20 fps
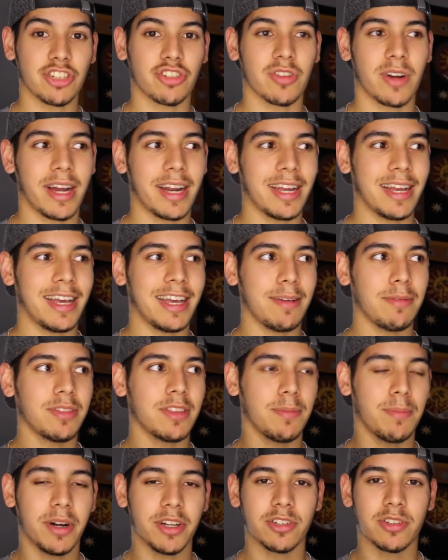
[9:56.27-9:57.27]
try to hit
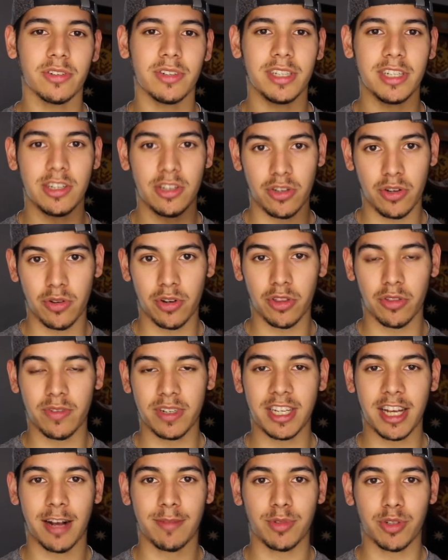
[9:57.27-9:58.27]
the muscle at least 2 to
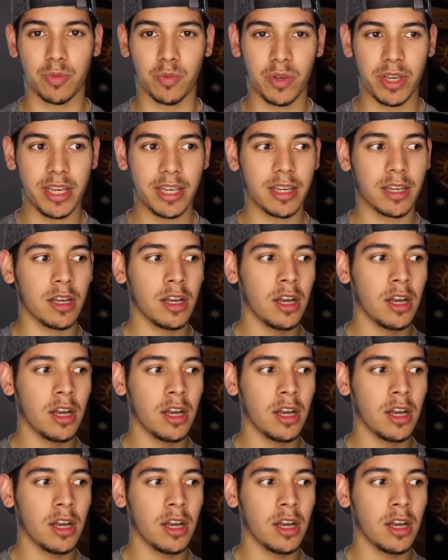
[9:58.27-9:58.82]
3 times a week,